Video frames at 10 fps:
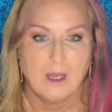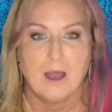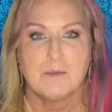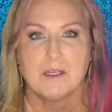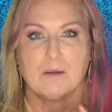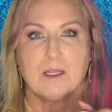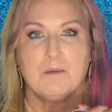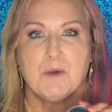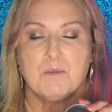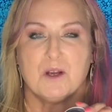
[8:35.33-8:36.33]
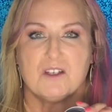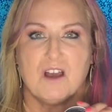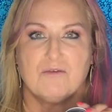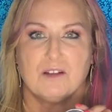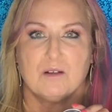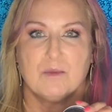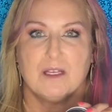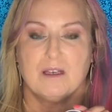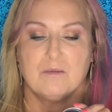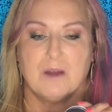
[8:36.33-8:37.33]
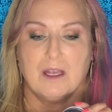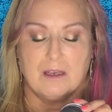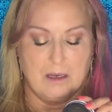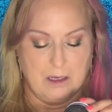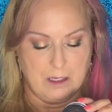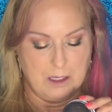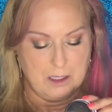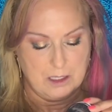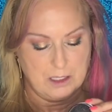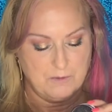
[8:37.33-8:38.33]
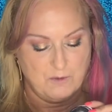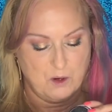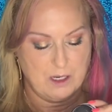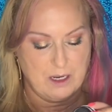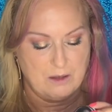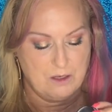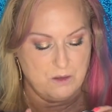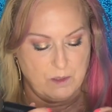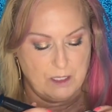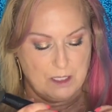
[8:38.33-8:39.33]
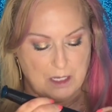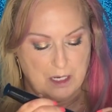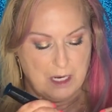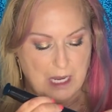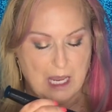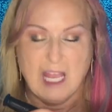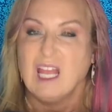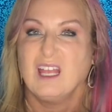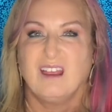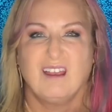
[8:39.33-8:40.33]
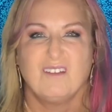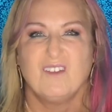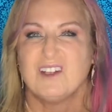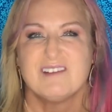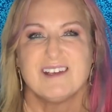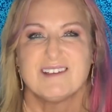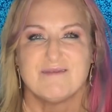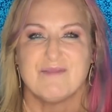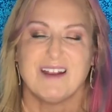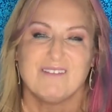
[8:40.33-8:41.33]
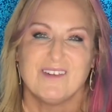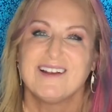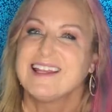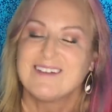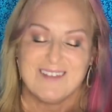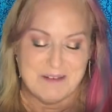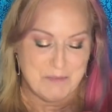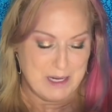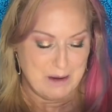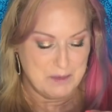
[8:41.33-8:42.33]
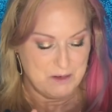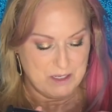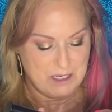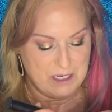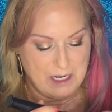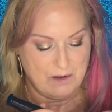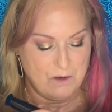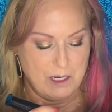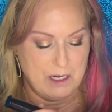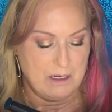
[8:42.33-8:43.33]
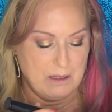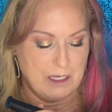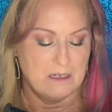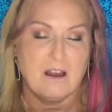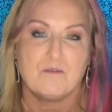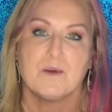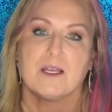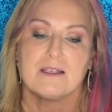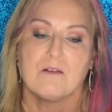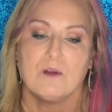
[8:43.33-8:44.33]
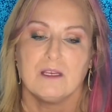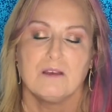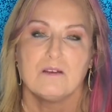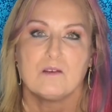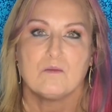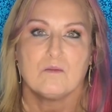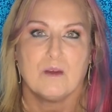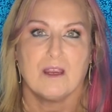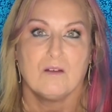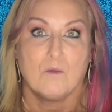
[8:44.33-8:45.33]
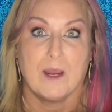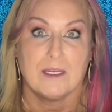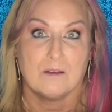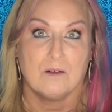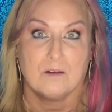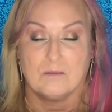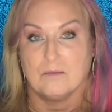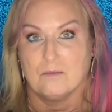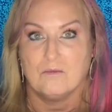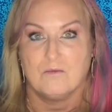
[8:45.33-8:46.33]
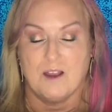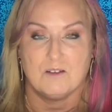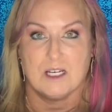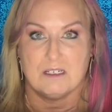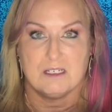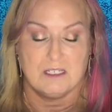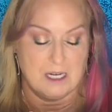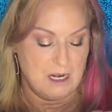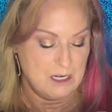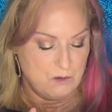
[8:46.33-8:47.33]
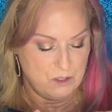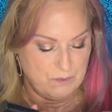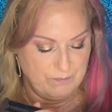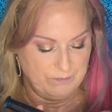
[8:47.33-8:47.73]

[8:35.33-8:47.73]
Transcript: I'm going to clean my brush off a little bit in my Sephora Color Switch, which isn't made for liquid, but I'm using it anyway. Clean it off because I want to use my regular foundation that I use.